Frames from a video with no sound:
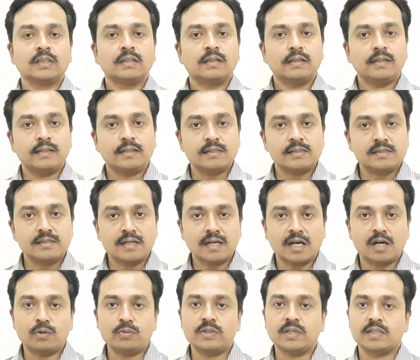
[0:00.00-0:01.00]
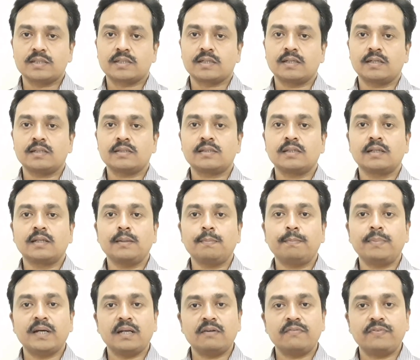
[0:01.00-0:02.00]
Let us now discuss the
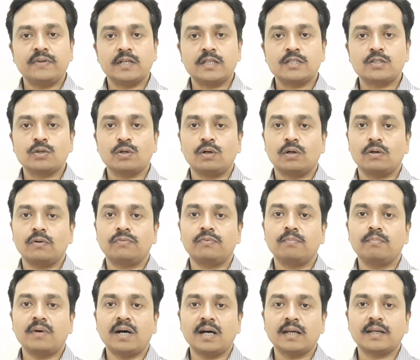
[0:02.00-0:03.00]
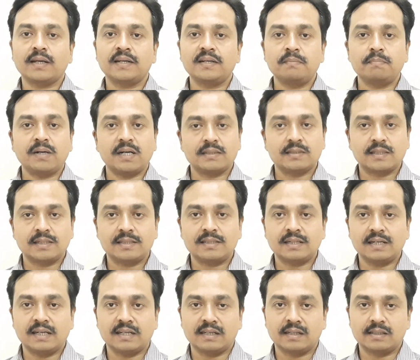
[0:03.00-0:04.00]
benefits of market basket
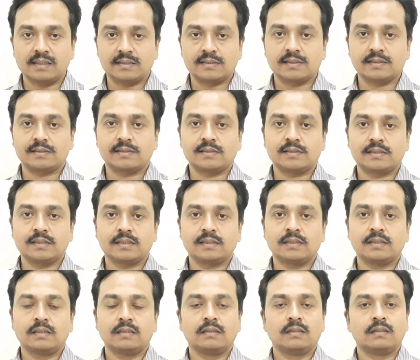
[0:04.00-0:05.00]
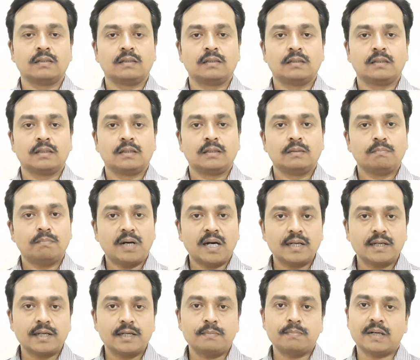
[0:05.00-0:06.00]
analysis.
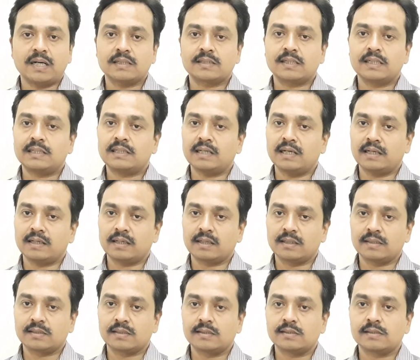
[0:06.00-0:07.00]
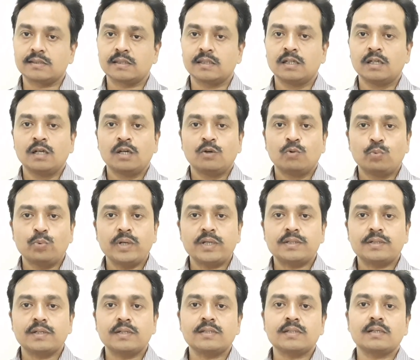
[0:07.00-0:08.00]
Market basket analysis,
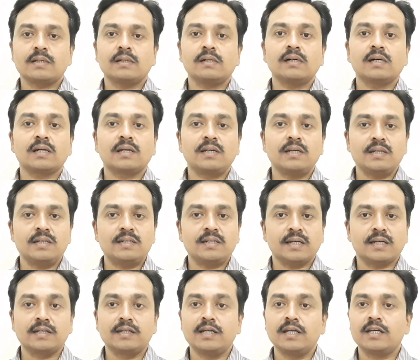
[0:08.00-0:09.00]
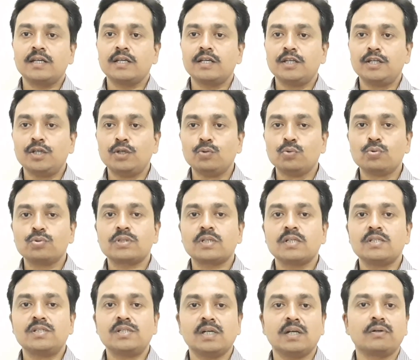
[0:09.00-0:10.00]
which is a key technique
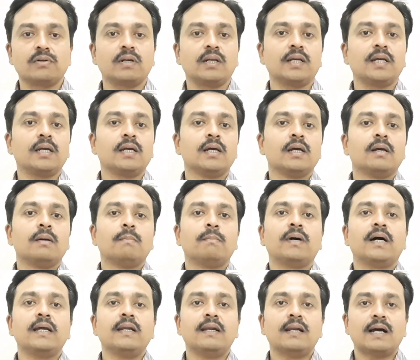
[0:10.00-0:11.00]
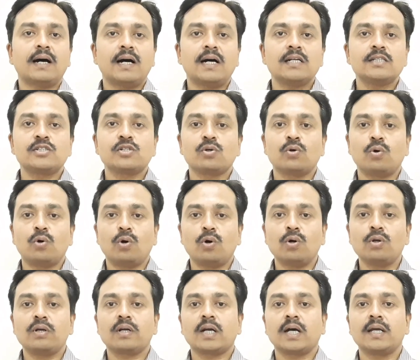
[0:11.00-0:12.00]
used generally by large
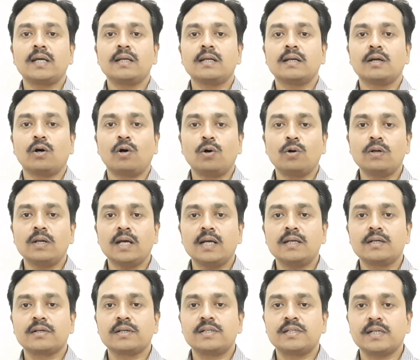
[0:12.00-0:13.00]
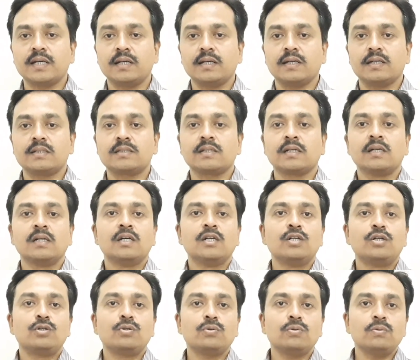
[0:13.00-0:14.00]
online retailers
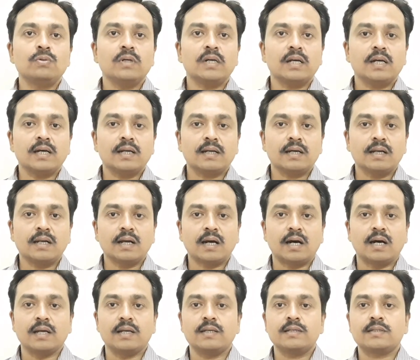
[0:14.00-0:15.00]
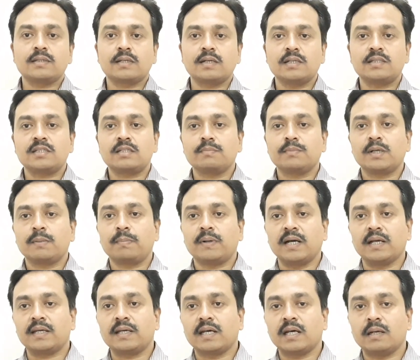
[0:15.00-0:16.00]
to analyze customer
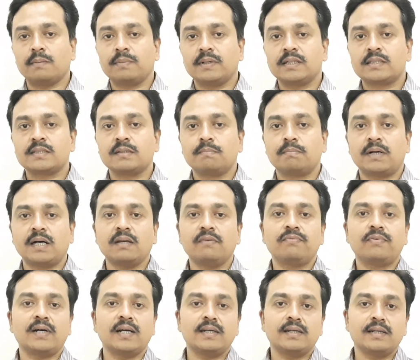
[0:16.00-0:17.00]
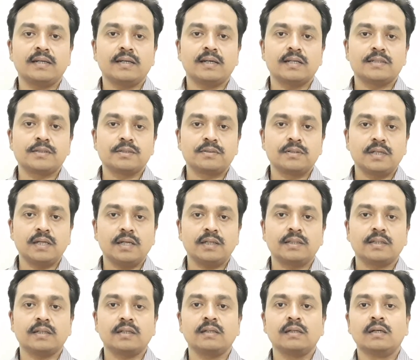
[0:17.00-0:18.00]
buying habits by finding
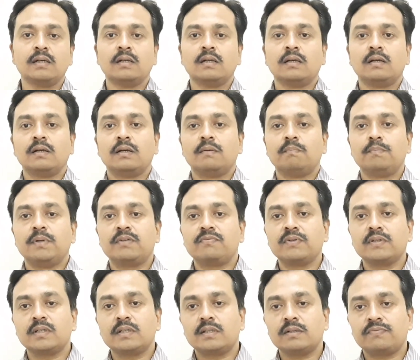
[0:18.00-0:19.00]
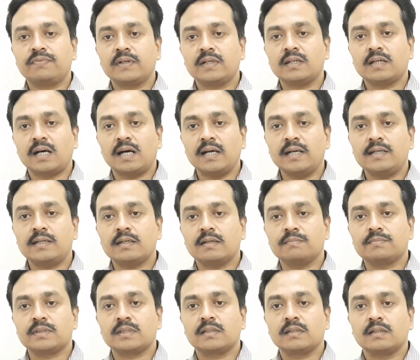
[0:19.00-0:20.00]
association between the different
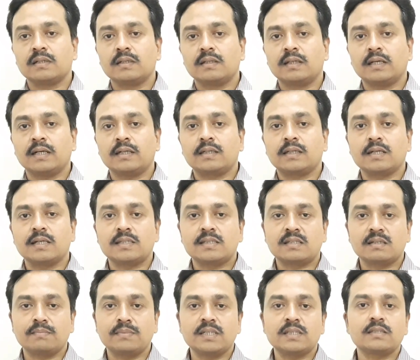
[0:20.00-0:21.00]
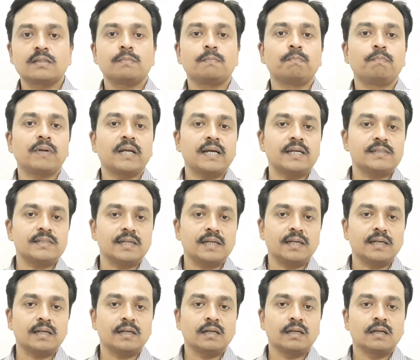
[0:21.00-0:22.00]
items that customers place
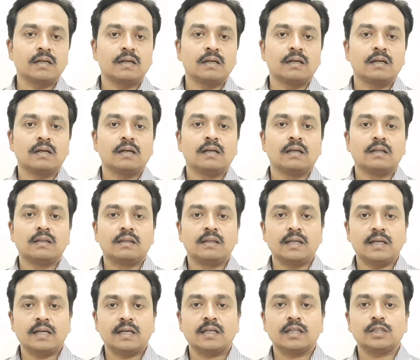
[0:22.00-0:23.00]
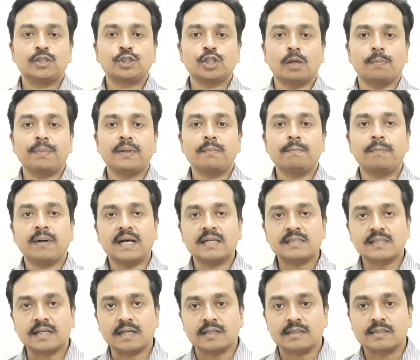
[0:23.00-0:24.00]
in their shopping
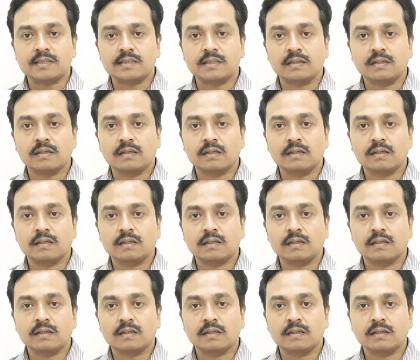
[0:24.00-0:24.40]
baskets.